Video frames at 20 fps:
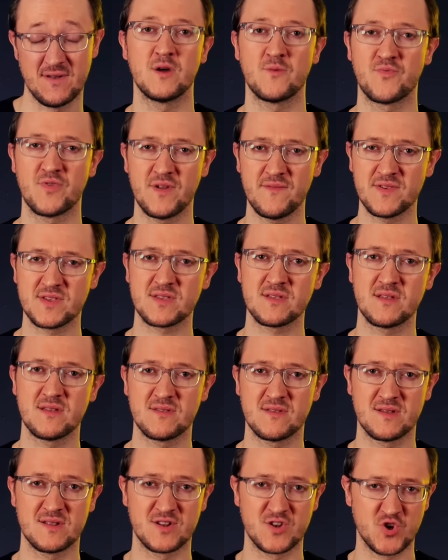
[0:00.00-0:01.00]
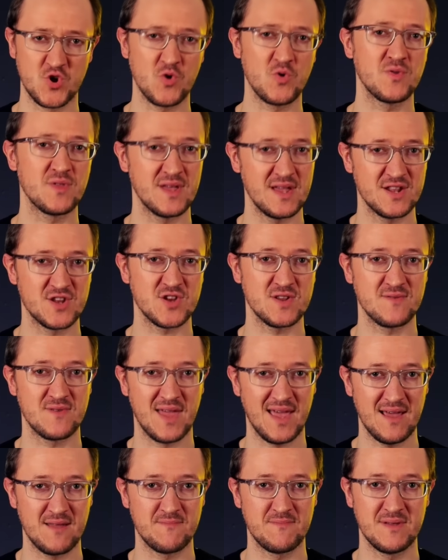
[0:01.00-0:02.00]
Now, previously, the Jolt engine
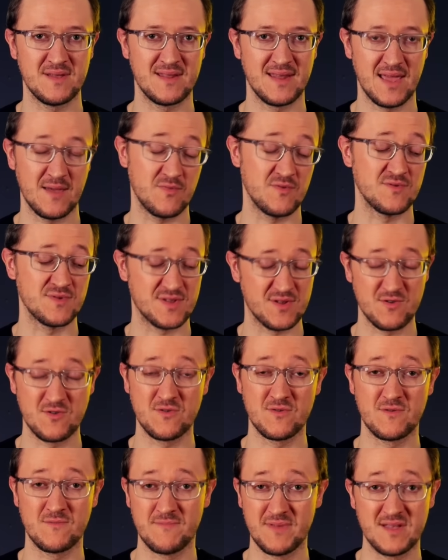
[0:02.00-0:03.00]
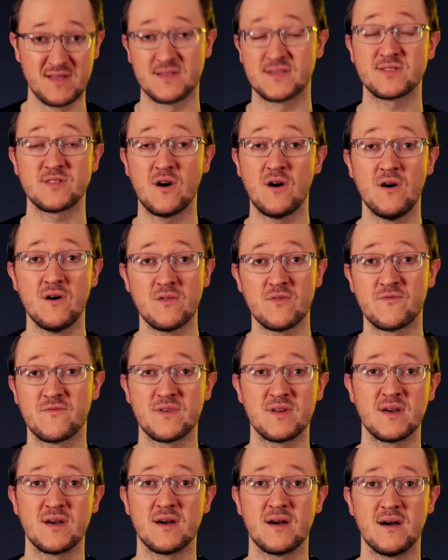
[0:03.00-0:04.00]
had been able to be installed
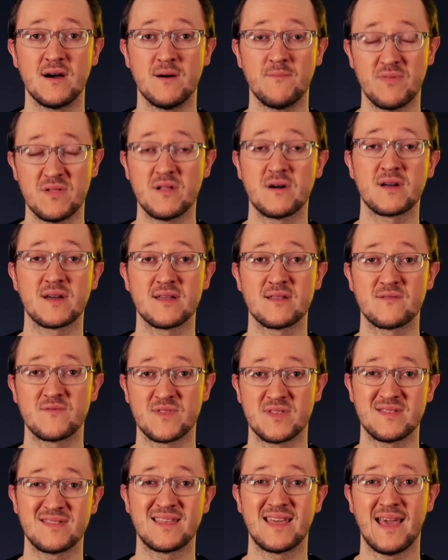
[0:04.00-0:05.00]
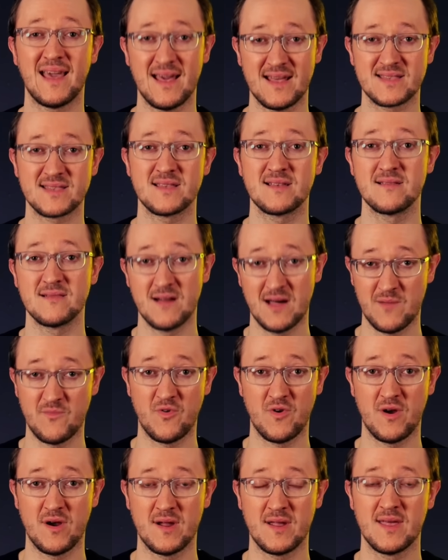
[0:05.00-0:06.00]
via a plugin within the asset
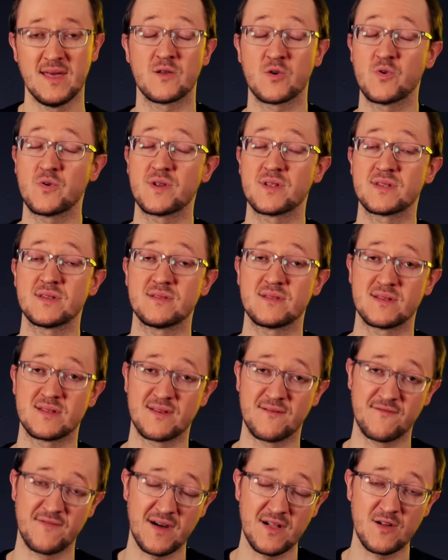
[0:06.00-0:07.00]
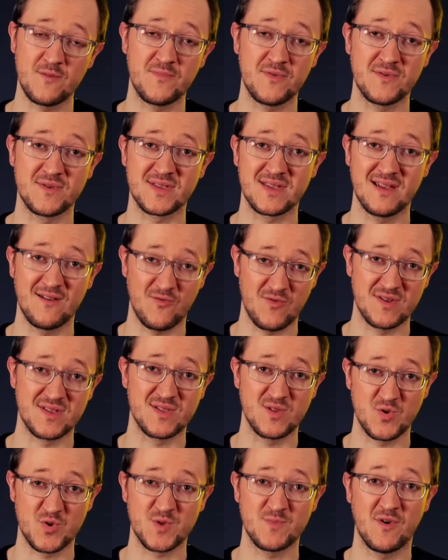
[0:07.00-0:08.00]
library. And according to the developers, it was
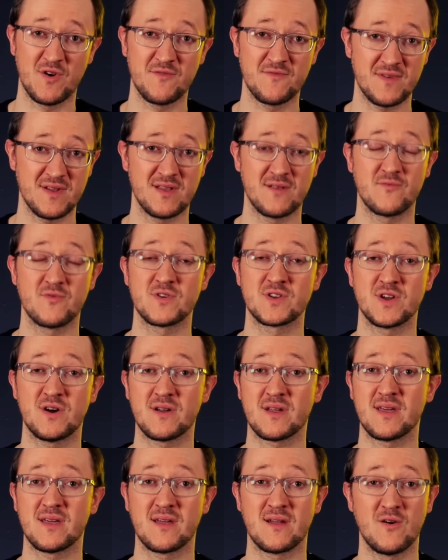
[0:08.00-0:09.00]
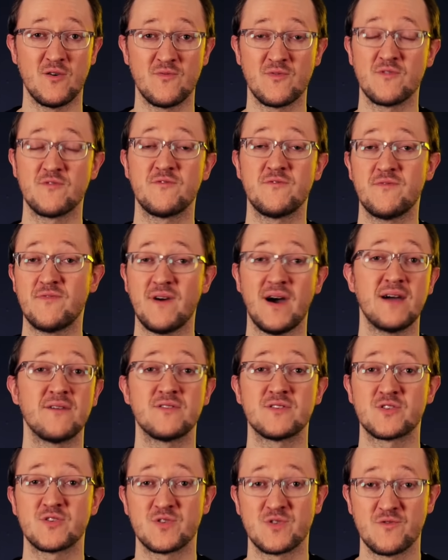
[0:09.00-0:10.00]
no small feat. We're talking over
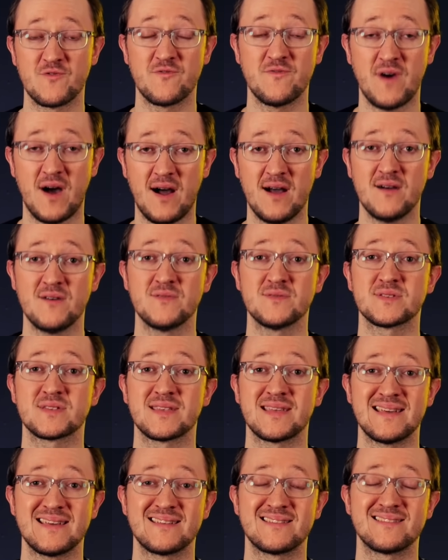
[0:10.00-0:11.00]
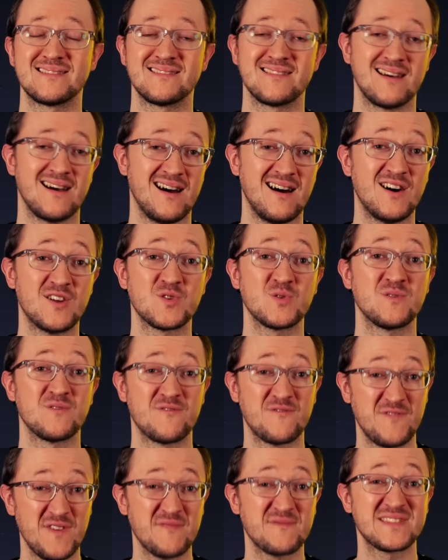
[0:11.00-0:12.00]
500 new files and
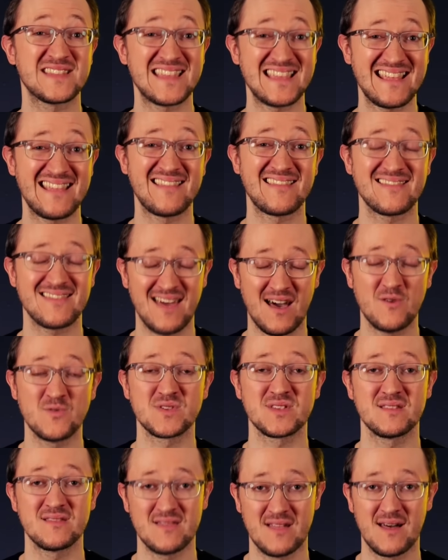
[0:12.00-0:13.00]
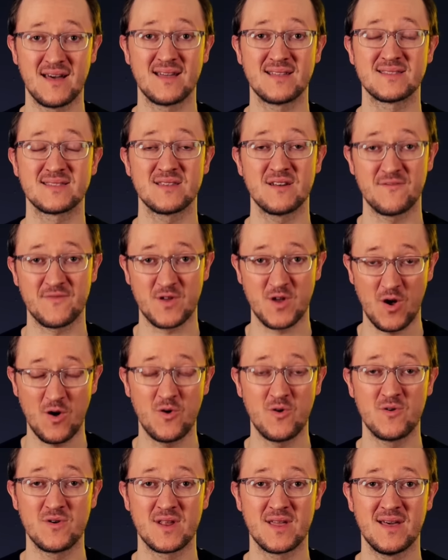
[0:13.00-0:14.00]
115,000 lines of
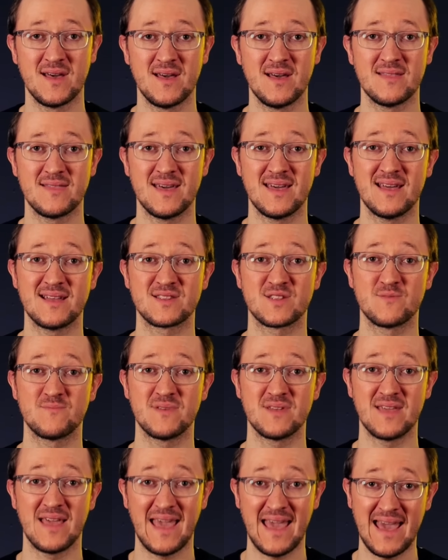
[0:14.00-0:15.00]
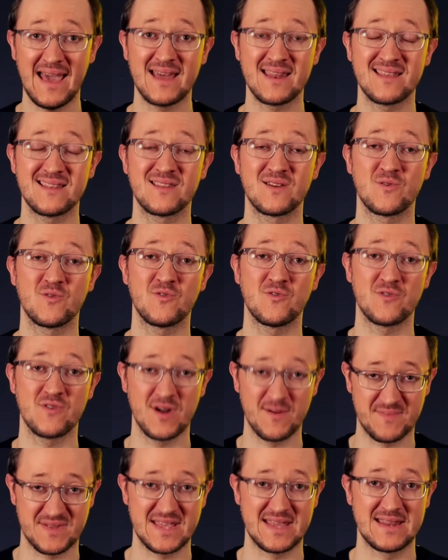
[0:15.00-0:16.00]
code that had to be added or
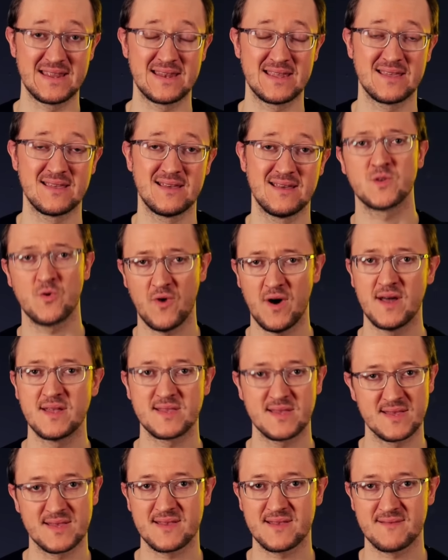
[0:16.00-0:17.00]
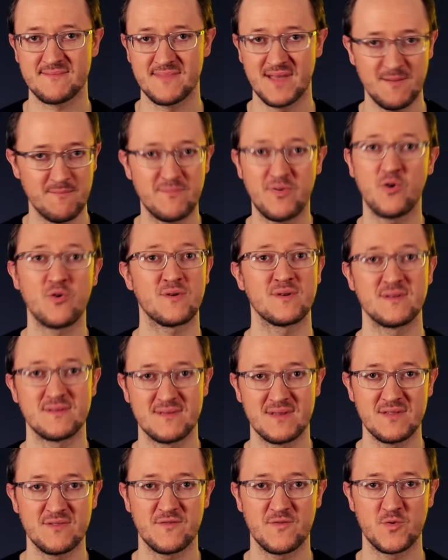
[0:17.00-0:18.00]
updated. So why is this
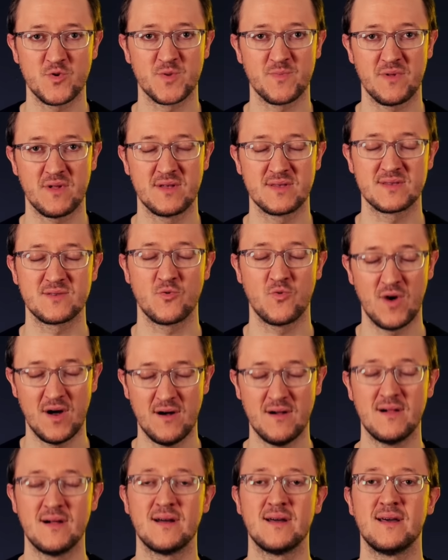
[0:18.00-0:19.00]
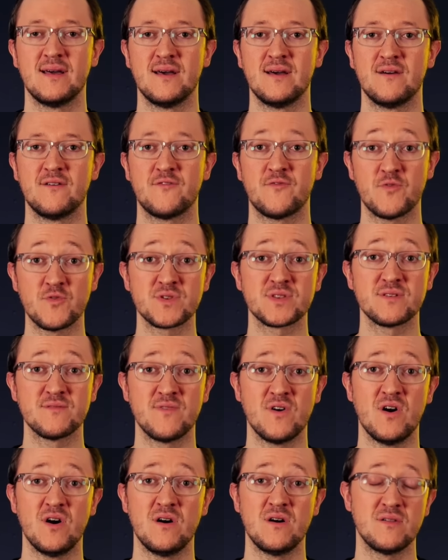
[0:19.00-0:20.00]
important in the first place? Well, first of
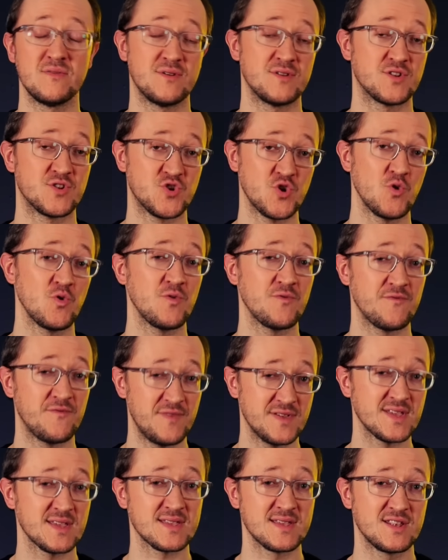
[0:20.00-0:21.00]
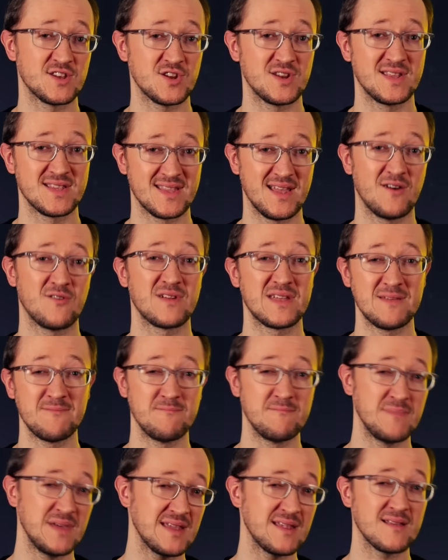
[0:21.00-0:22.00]
all, the Jolt physics engine is now
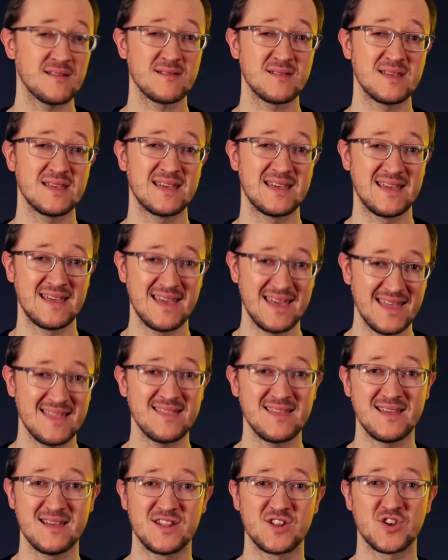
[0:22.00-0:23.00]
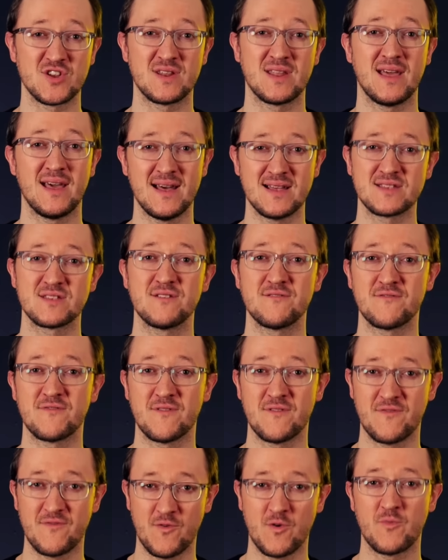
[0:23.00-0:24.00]
immediately in the engine as of
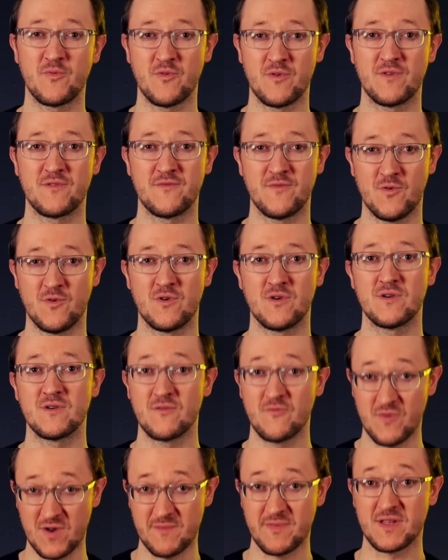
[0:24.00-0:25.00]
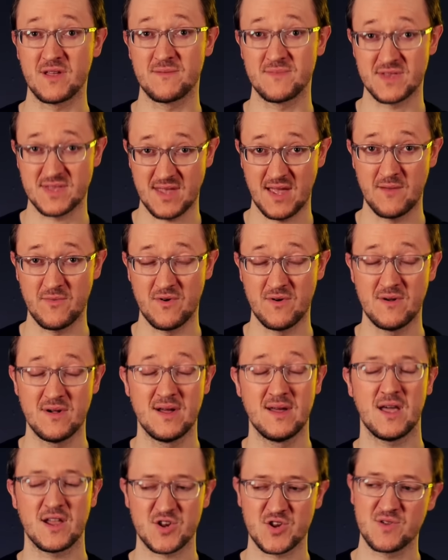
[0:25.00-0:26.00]
4.4 when it becomes stable.
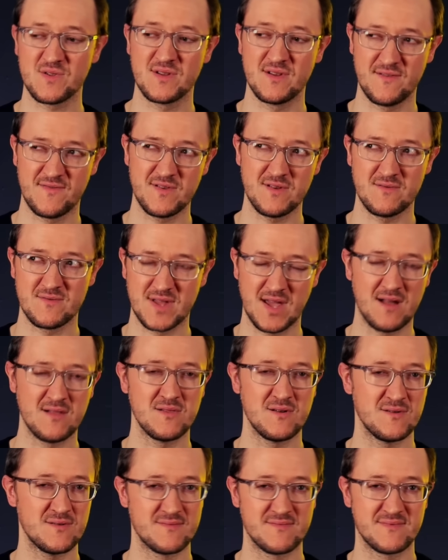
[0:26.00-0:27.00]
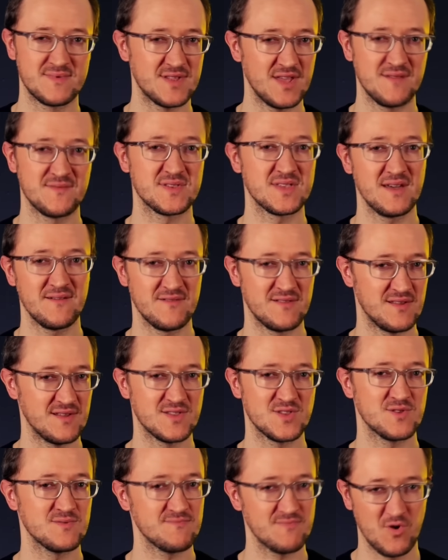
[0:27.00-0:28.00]
Actually, if you download Dev 7,
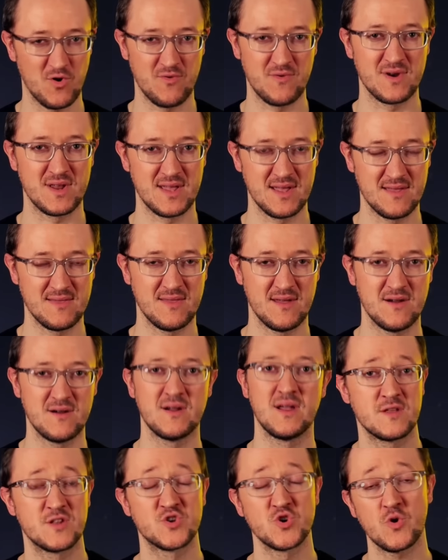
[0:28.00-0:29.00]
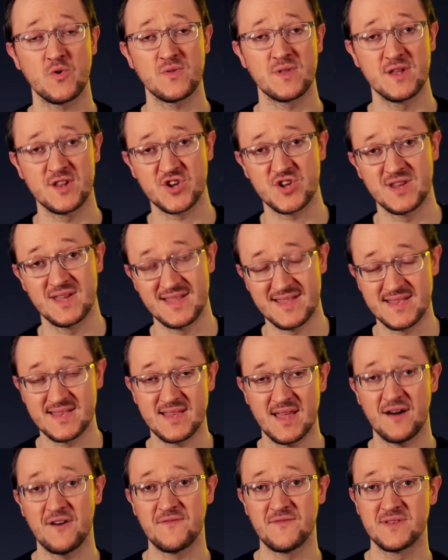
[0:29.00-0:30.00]
it's already in there. The Jolt engine
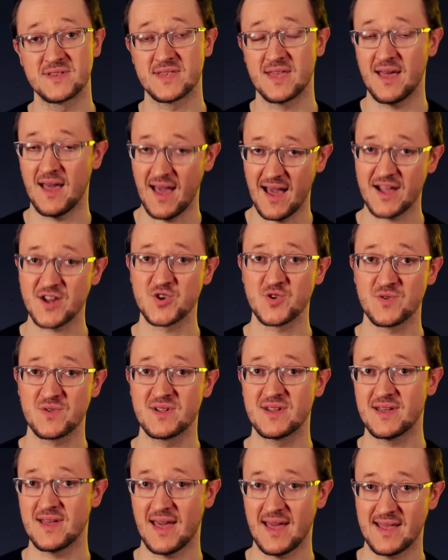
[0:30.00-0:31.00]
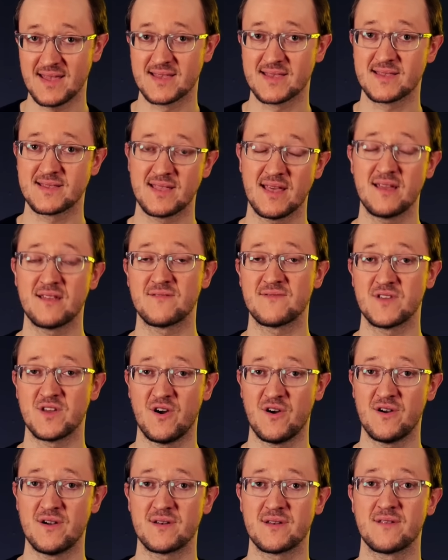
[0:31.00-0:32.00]
itself is actually a
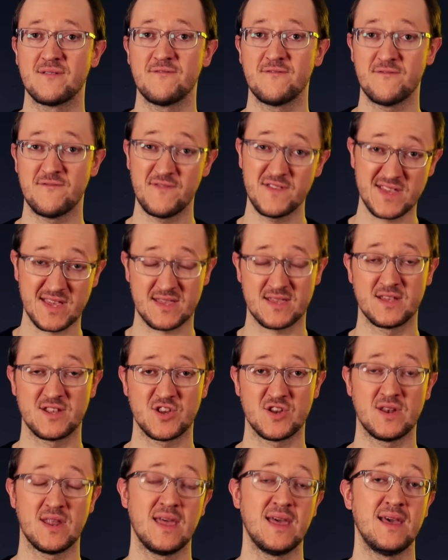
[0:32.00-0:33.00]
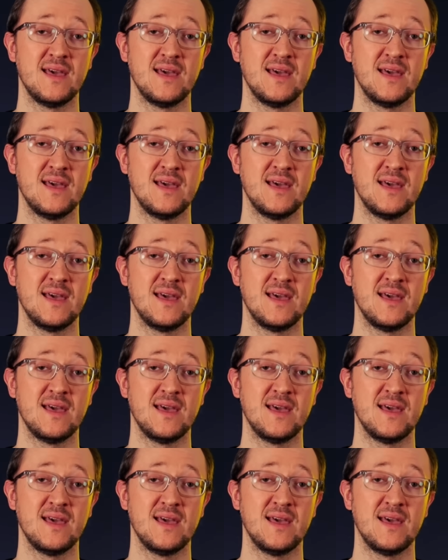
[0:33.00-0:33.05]
state-of-the-art physics engine.